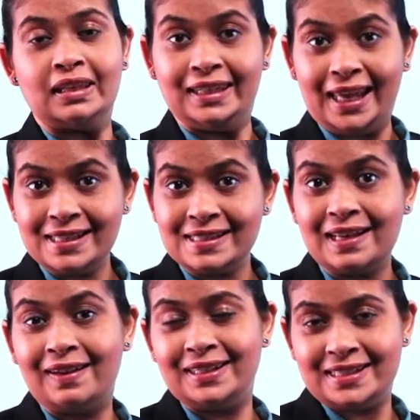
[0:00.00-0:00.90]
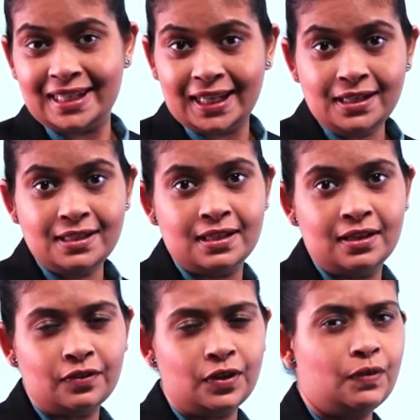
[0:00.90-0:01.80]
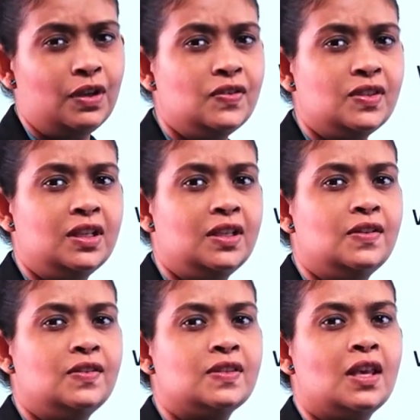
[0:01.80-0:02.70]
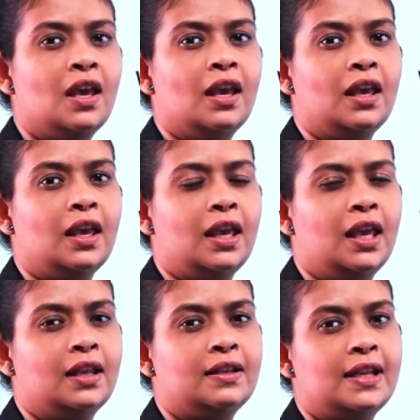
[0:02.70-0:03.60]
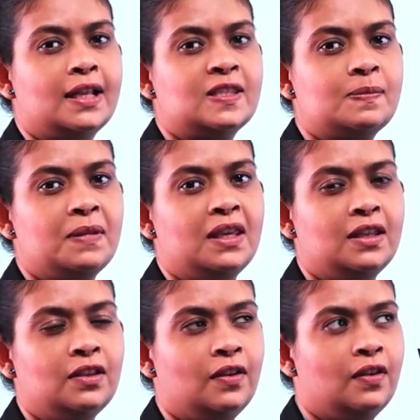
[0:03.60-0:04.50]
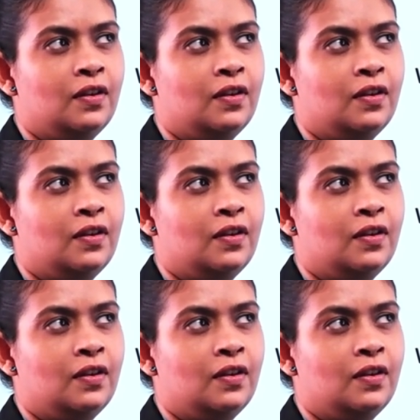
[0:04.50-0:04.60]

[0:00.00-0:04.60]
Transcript: Yes, I did. The reason is it lets me